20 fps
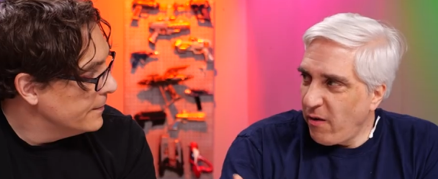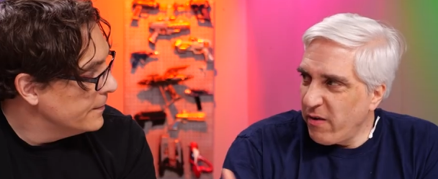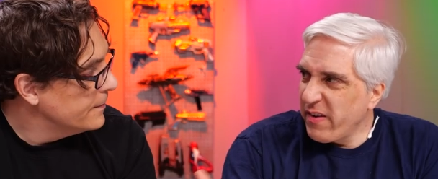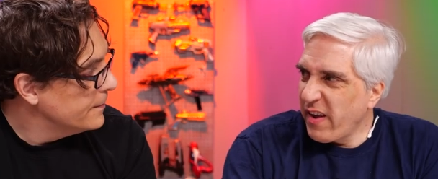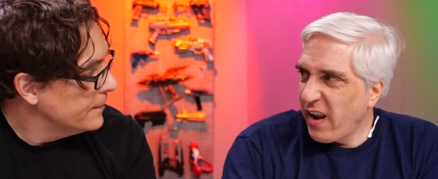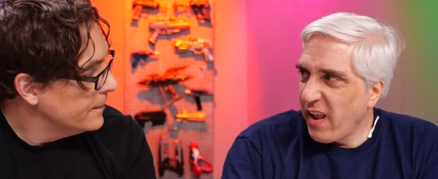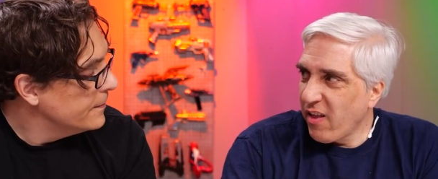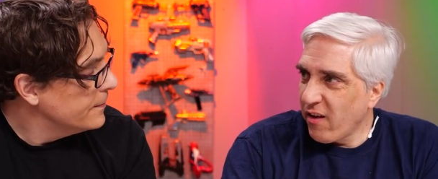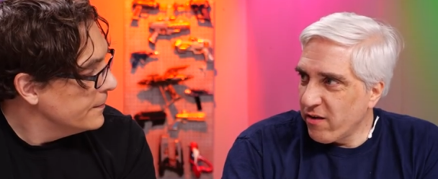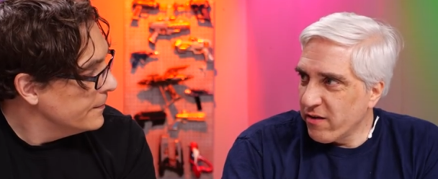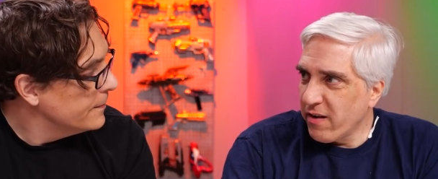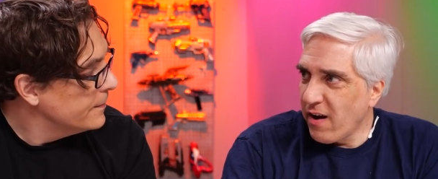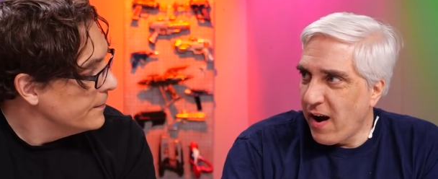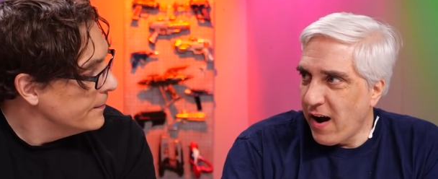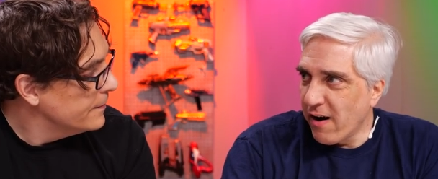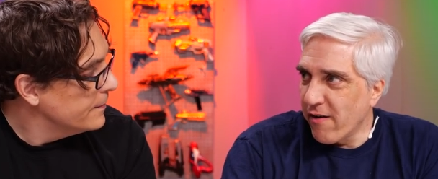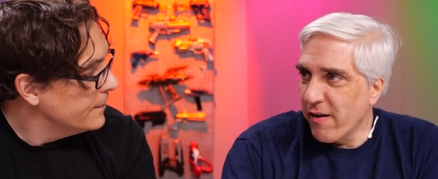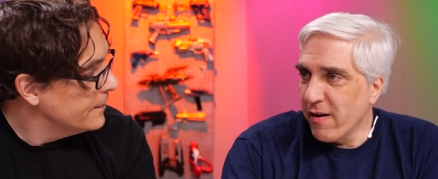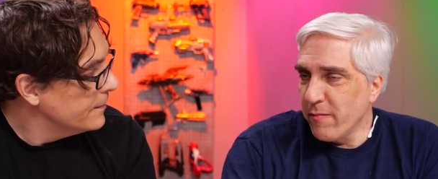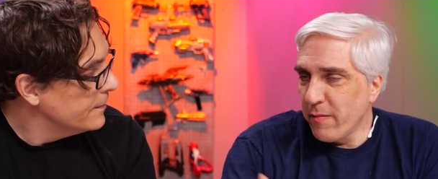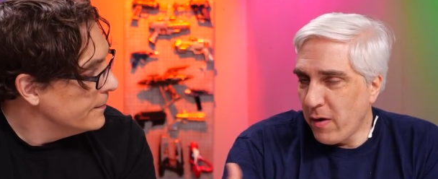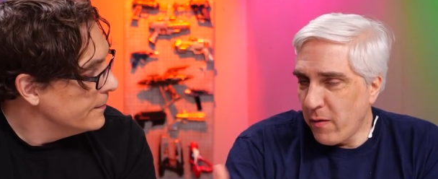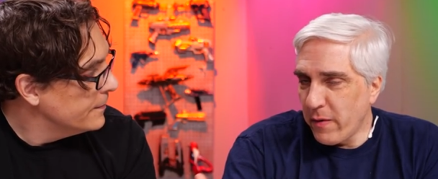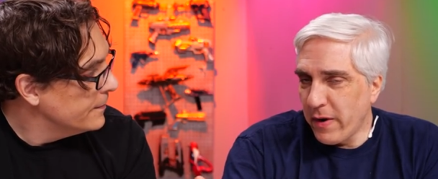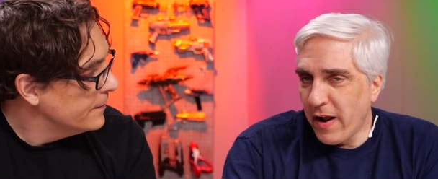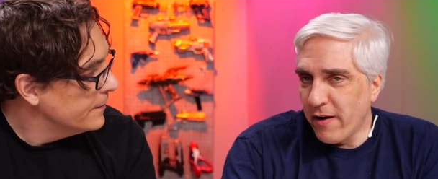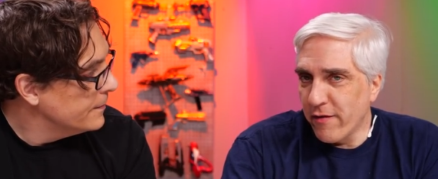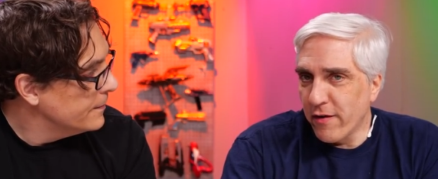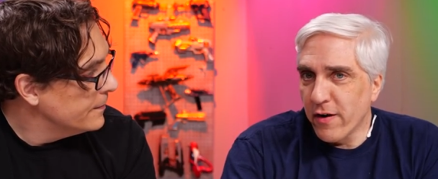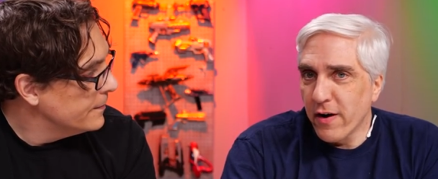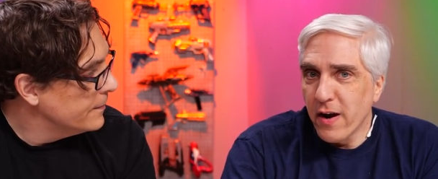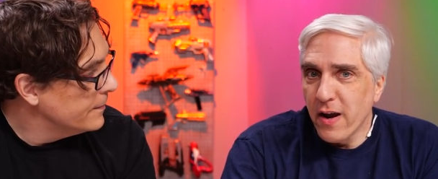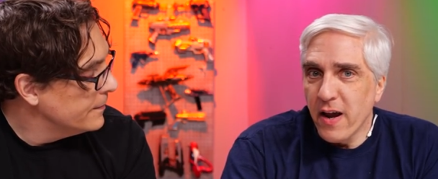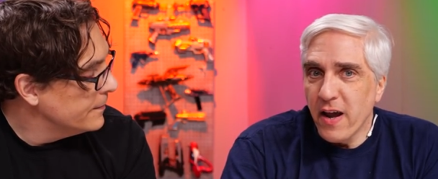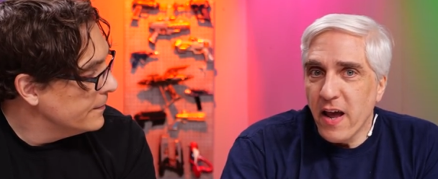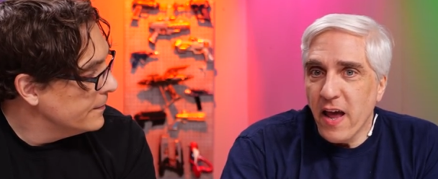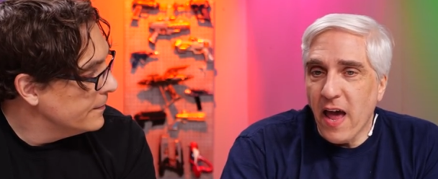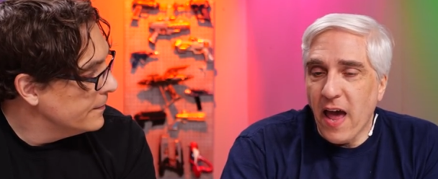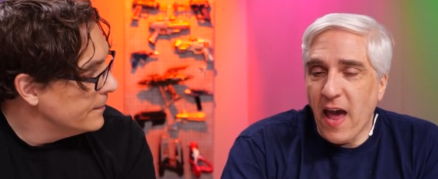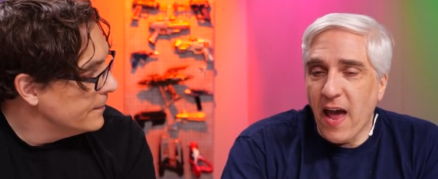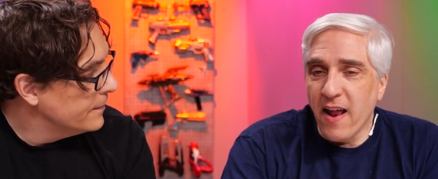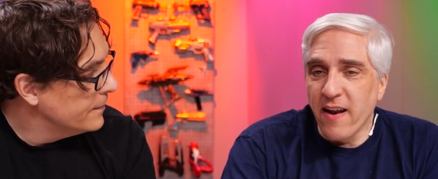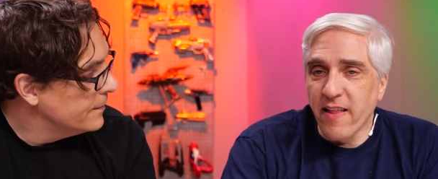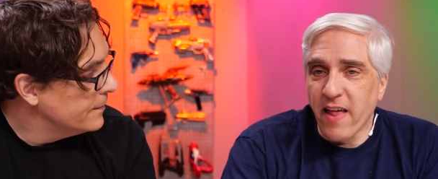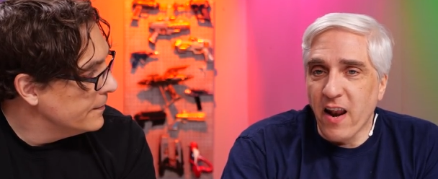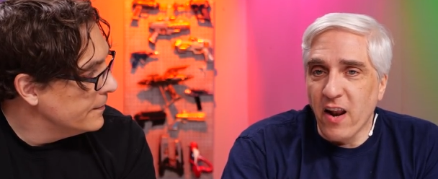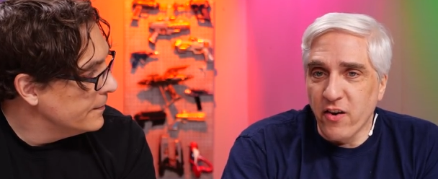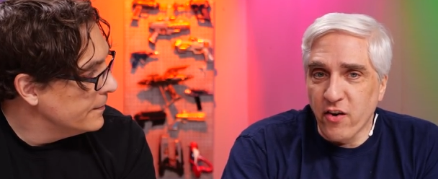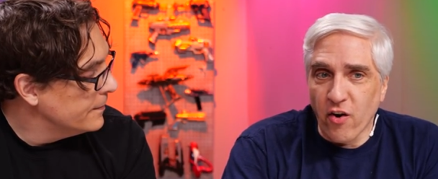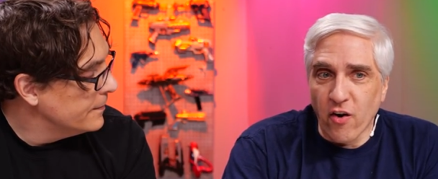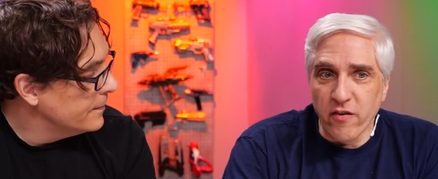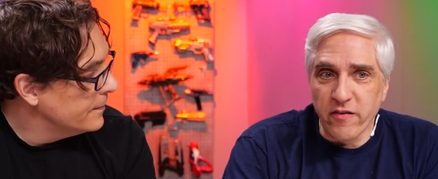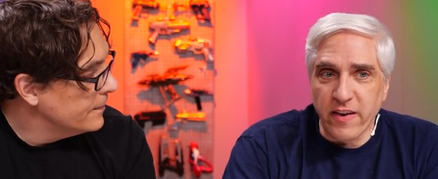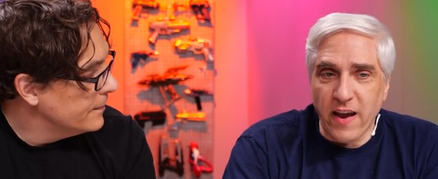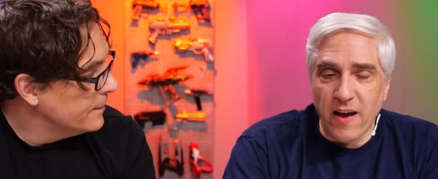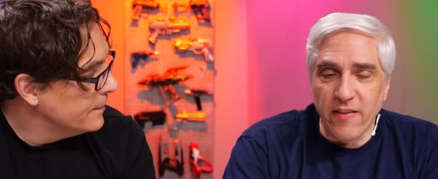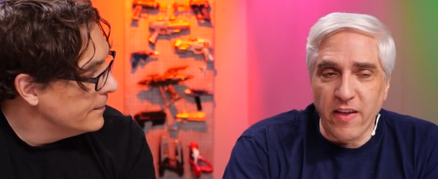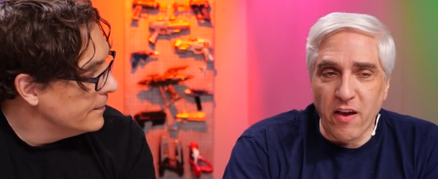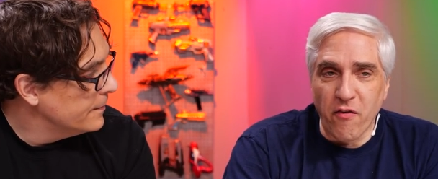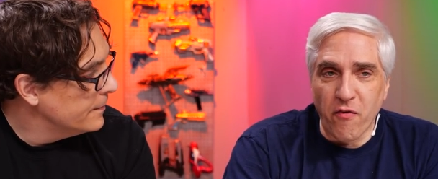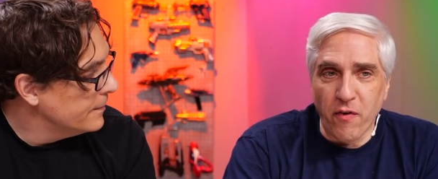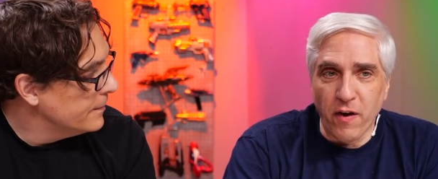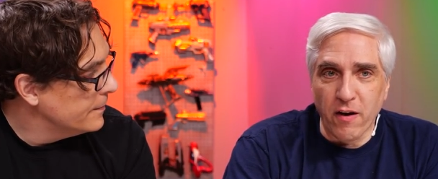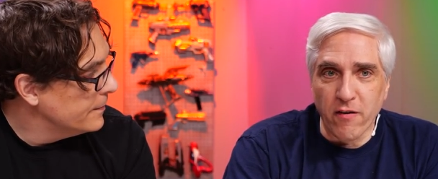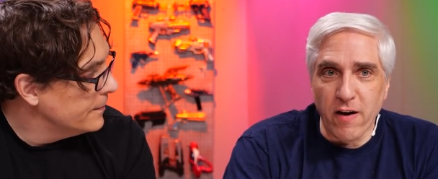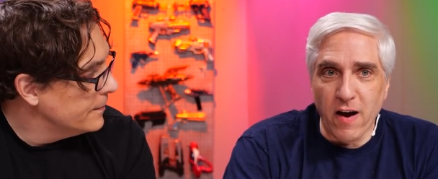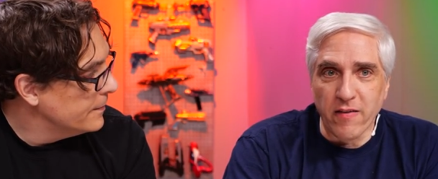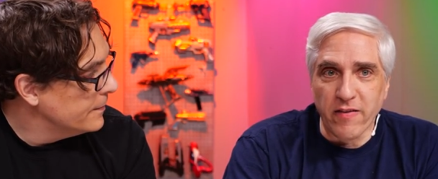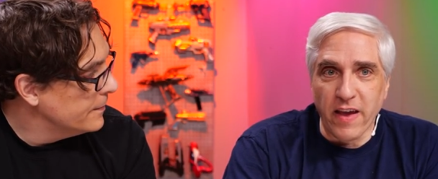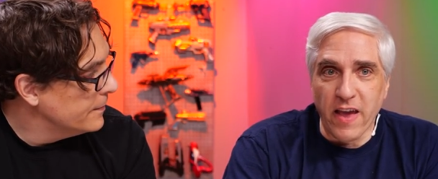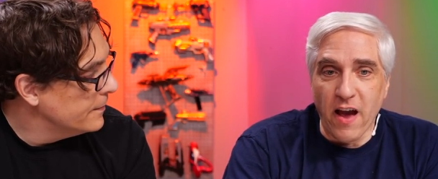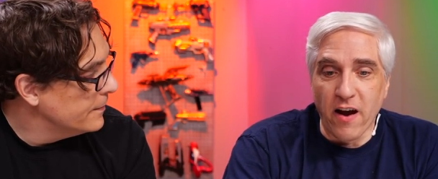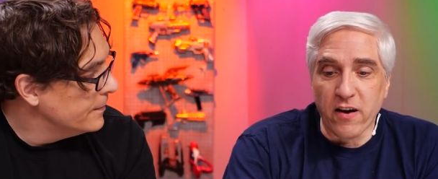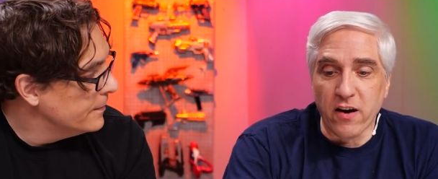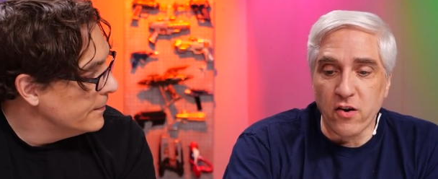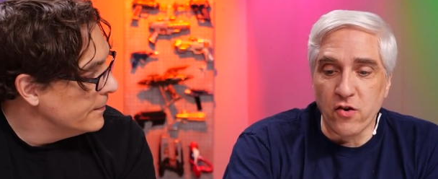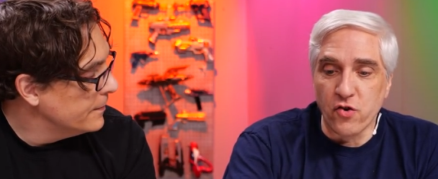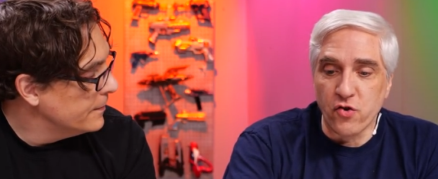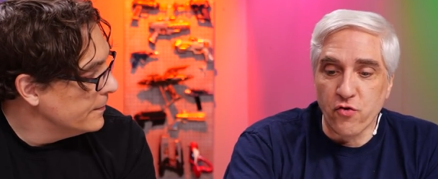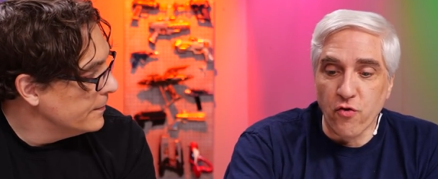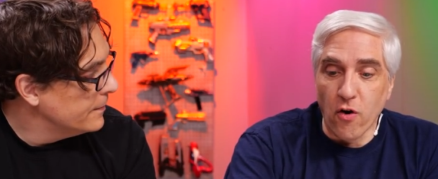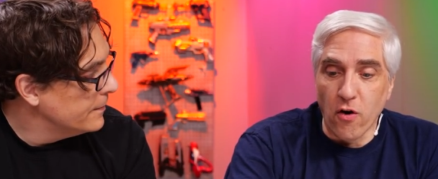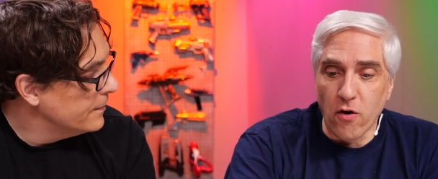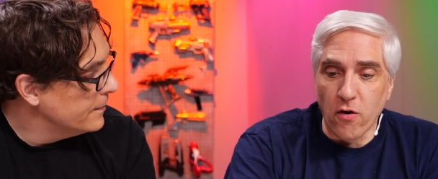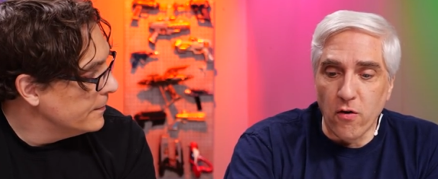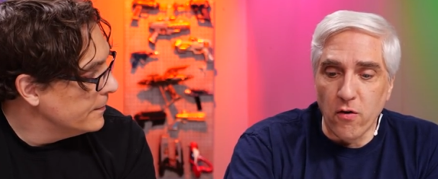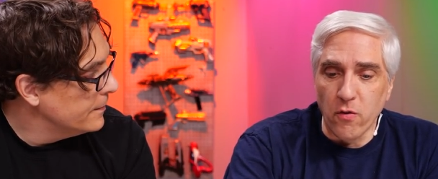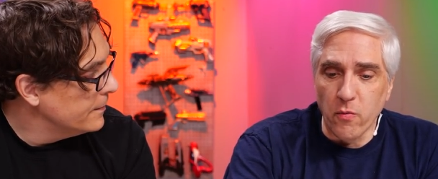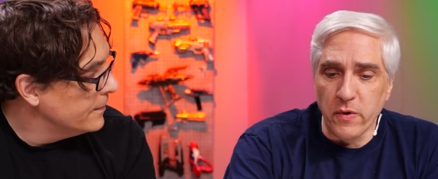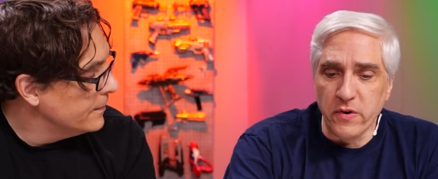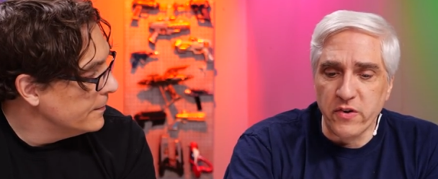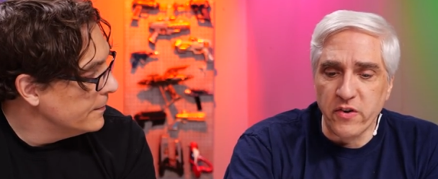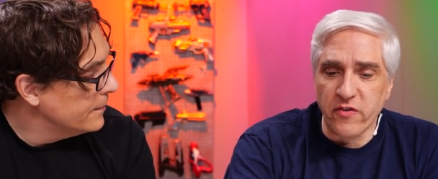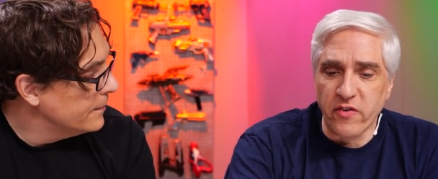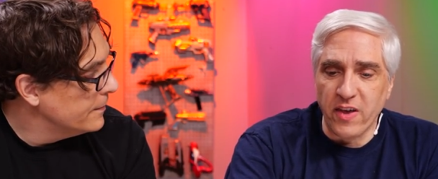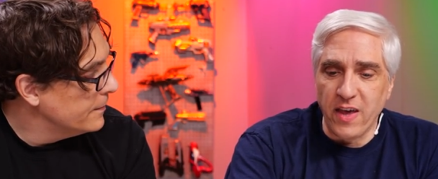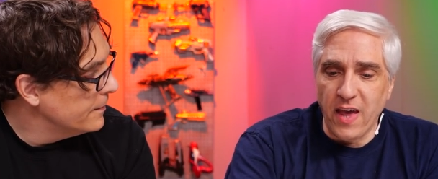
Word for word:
Speaker 1: getting a little tiring, but whatever. And then it turns out they figure out they have control, which is the